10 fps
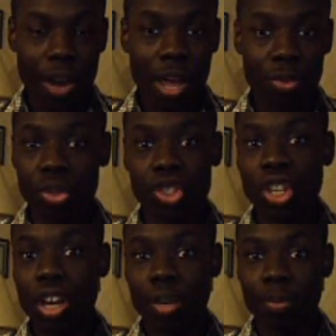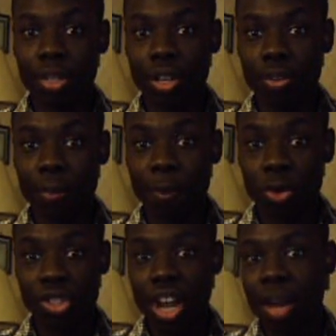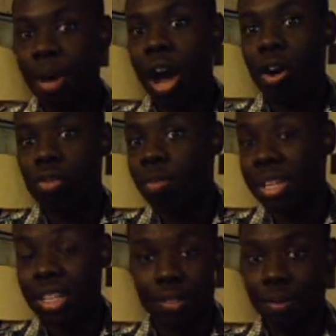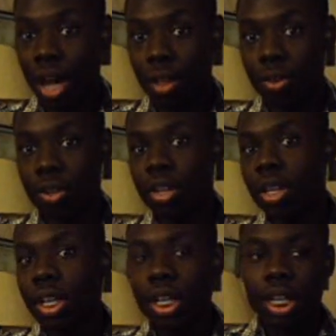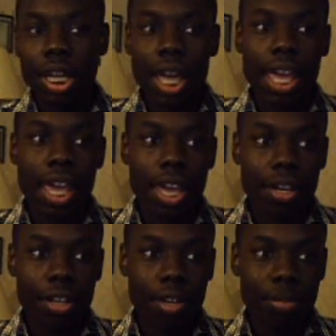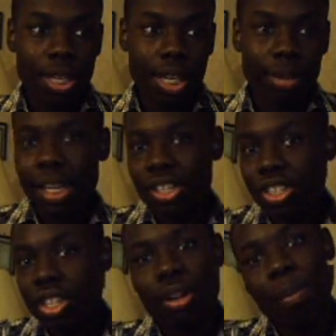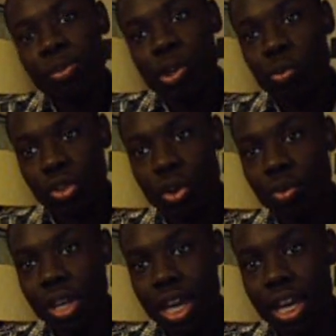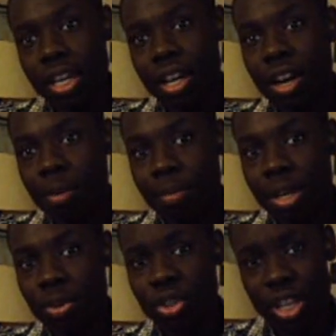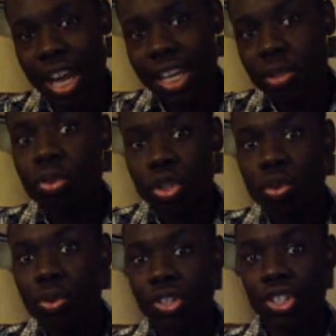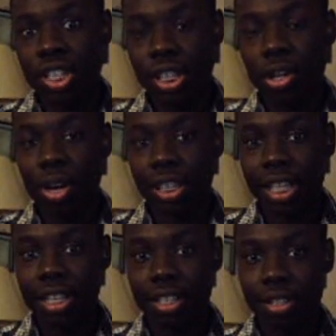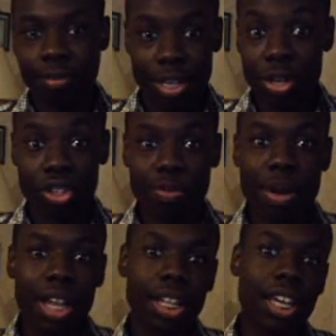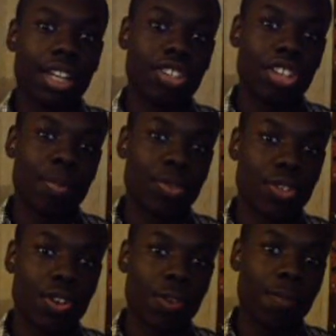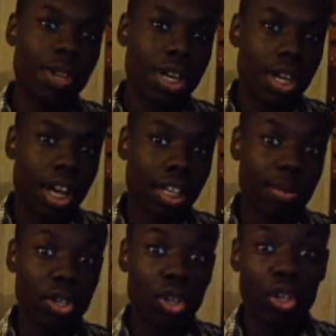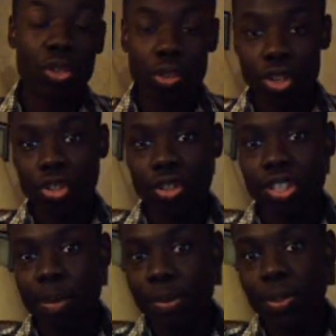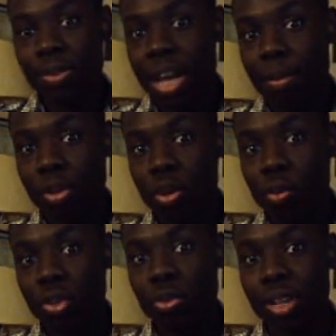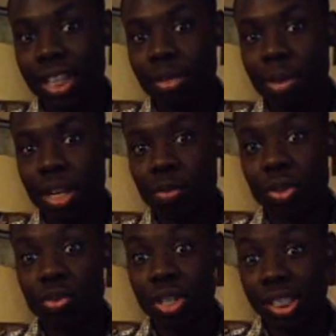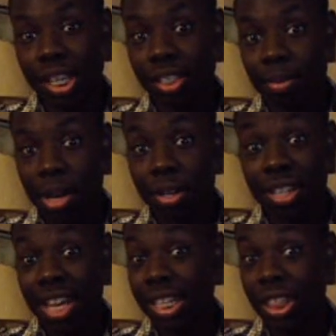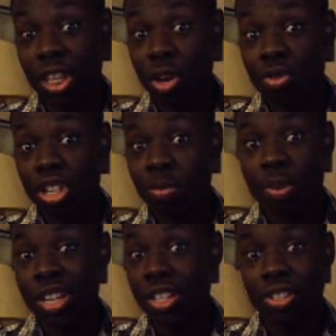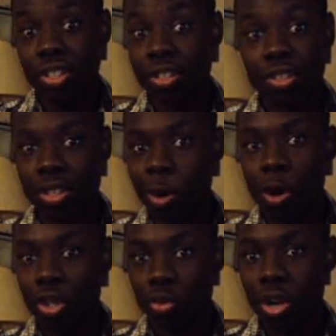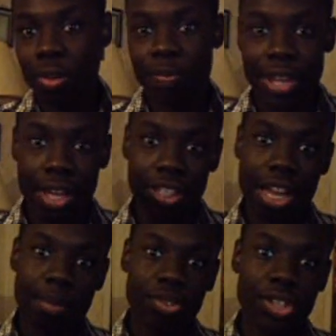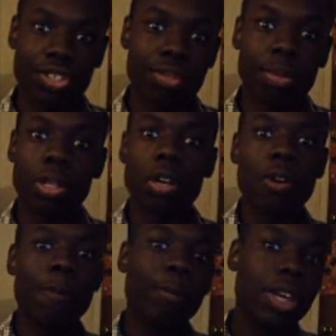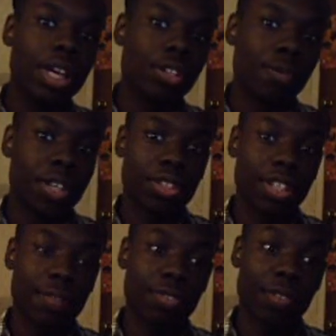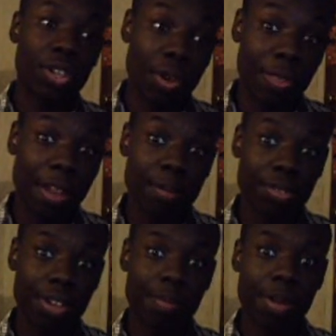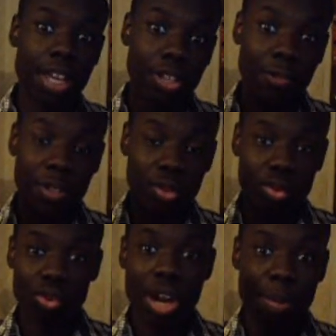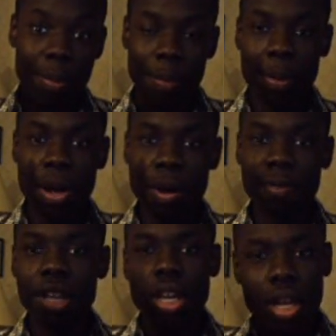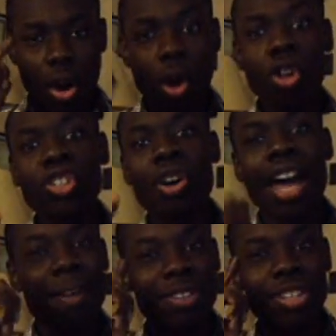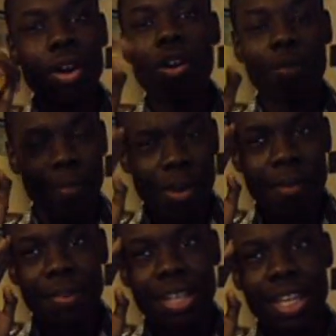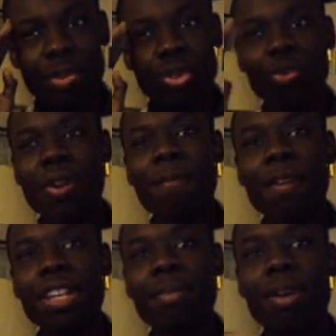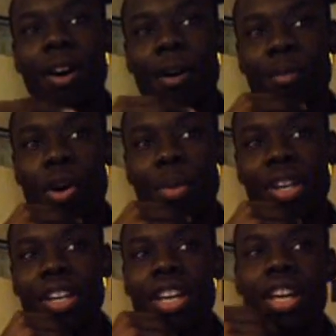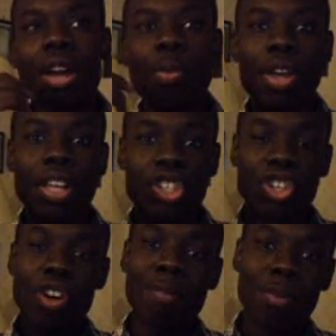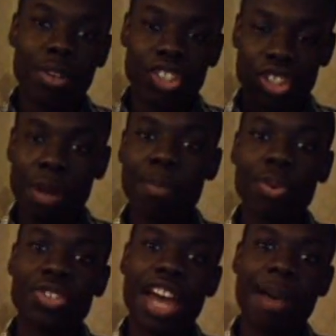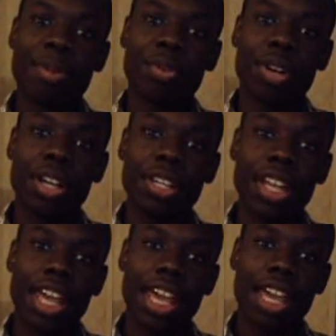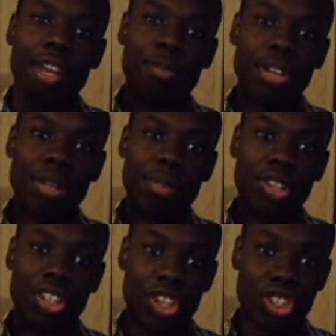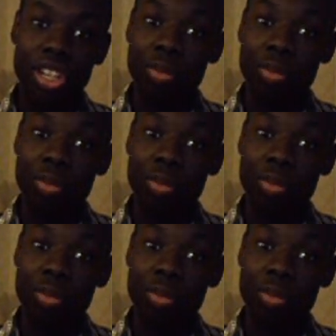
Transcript: father and son, you know, the first time Owl will meet his father. And, yeah, like I said, the episode was okay. I guess it was cool to see, you know, Elena get her spotlight in this episode. Let me know your thoughts on this episode down below, what you liked about it, what you disliked about it, any theories, predictions, all is welcome down in the comment section below. Don't forget to give this video a thumbs up, and don't forget to subscribe up above. Also, I have this, before I forget, there was one funny moment when a scub burst happened, right? And pretty much a